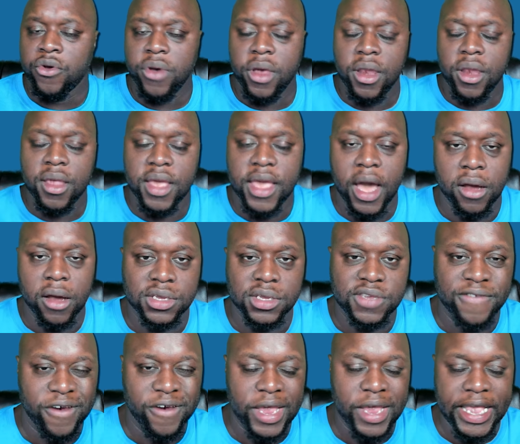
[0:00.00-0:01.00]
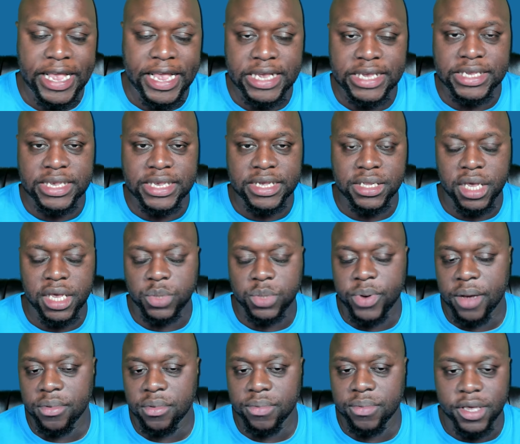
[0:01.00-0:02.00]
Creating an account is very easy. It takes
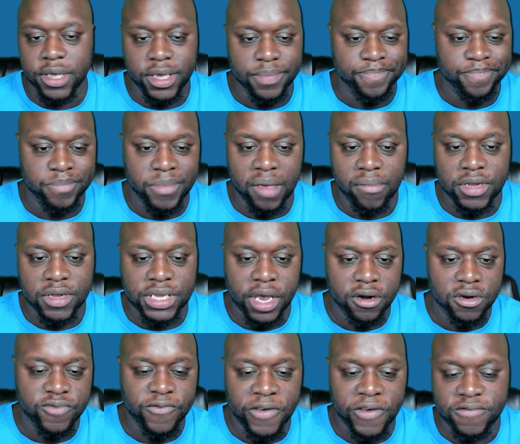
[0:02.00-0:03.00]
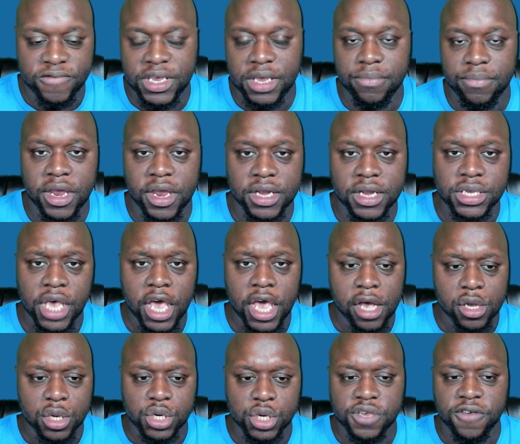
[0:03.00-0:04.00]
probably maybe 10 or 15 minutes.
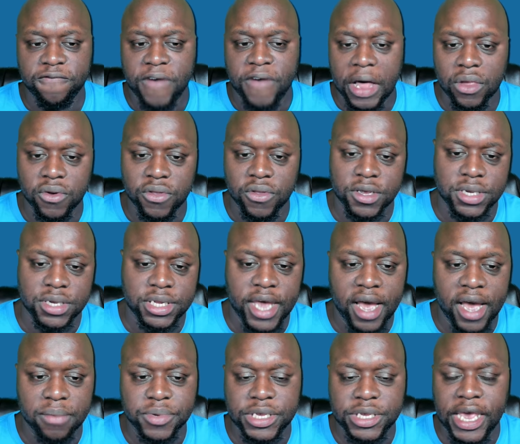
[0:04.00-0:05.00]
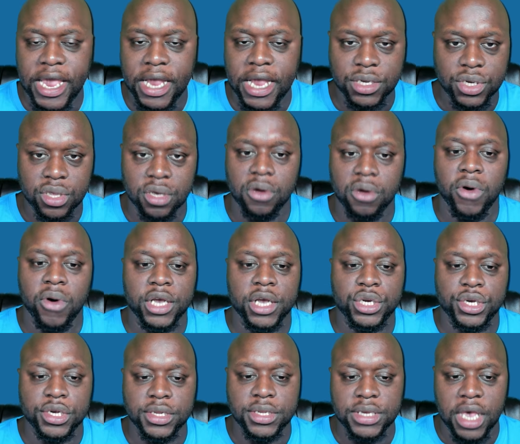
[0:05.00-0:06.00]
Just follow the steps, answer the
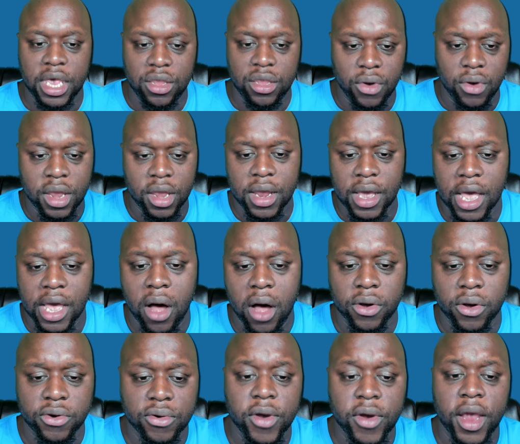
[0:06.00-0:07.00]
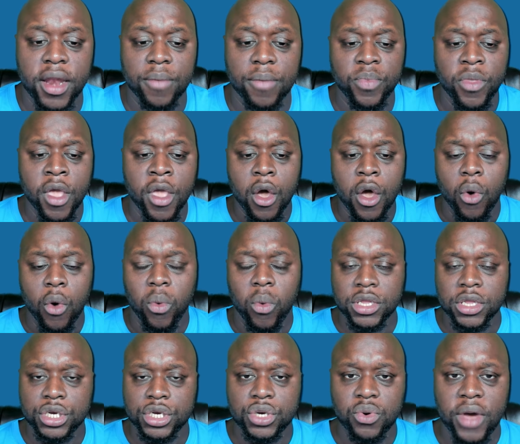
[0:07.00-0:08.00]
questions, and you get an account created.
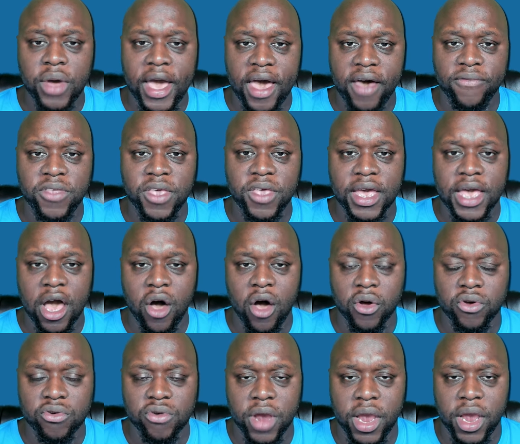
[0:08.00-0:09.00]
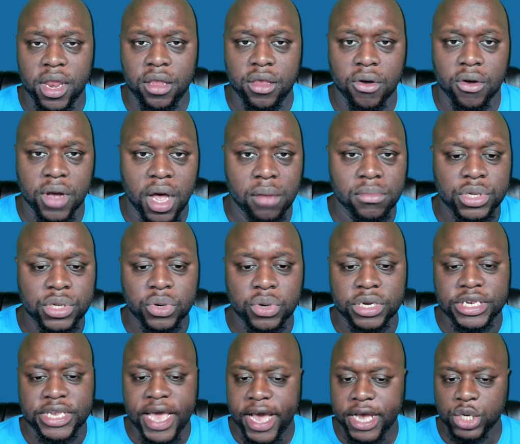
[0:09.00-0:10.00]
Once you have the account created, you'll come to a
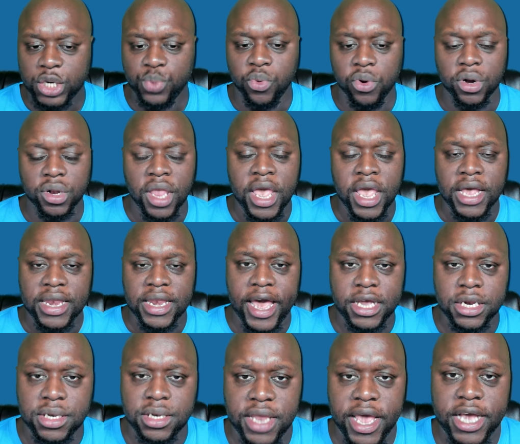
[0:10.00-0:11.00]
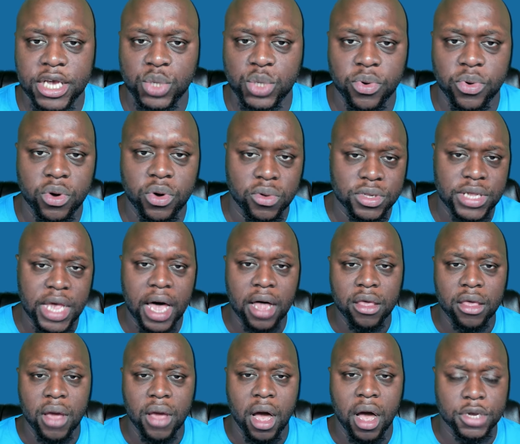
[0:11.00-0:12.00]
dashboard. That dashboard will tell
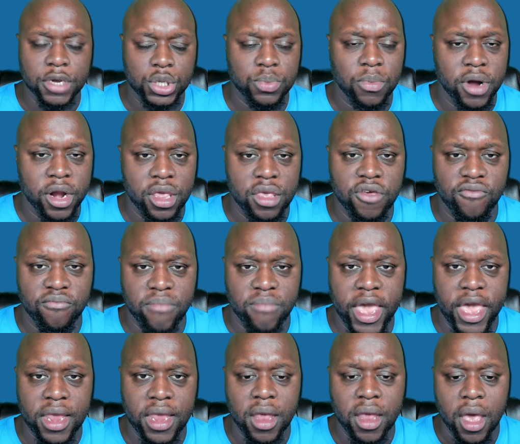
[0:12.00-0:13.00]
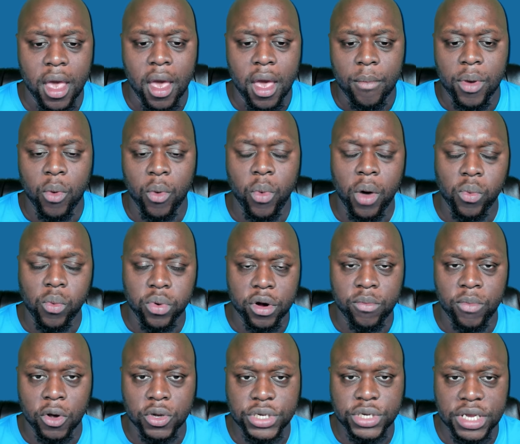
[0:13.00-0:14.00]
you how much money you've made. But what we're
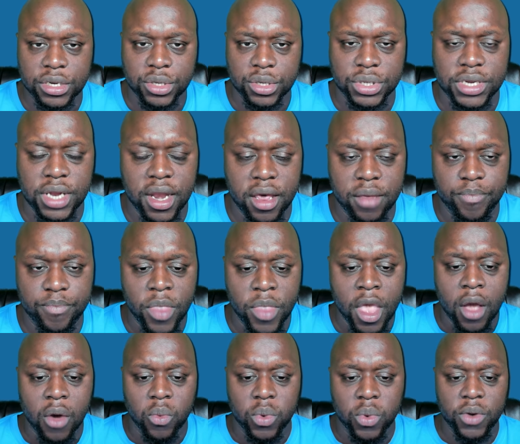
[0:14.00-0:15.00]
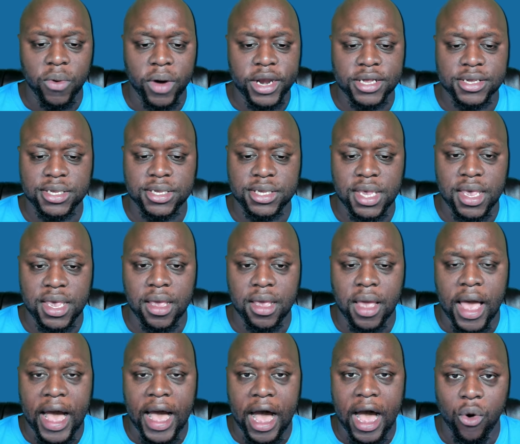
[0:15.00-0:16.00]
most interested in, we want to see
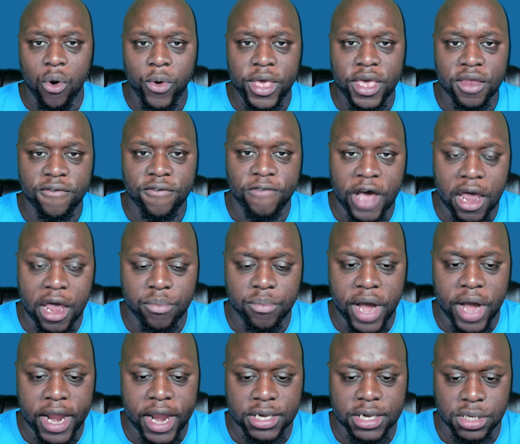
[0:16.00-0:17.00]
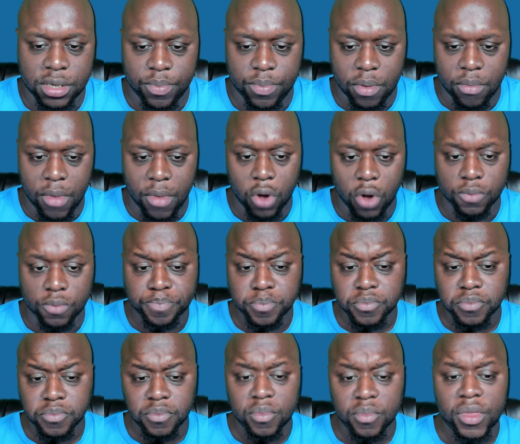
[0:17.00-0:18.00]
how we can find products to promote.
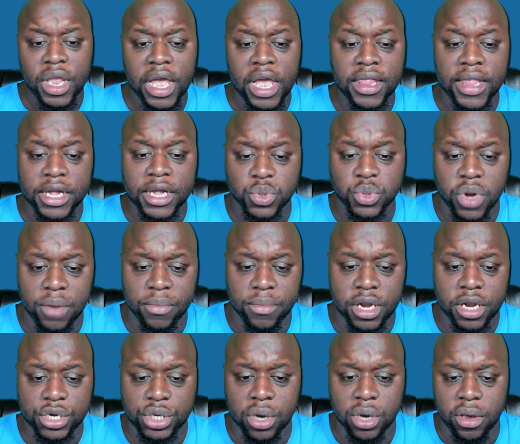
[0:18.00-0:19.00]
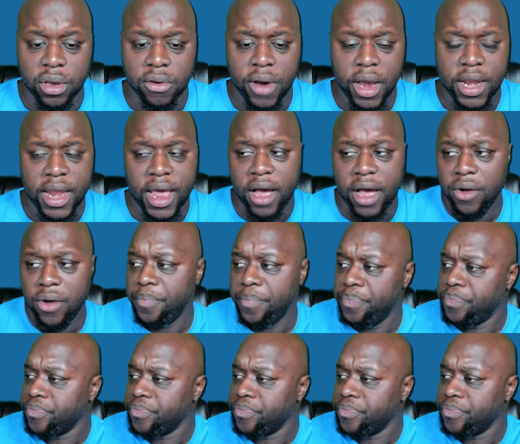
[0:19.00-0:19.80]
And that's what I'm going to show you right now.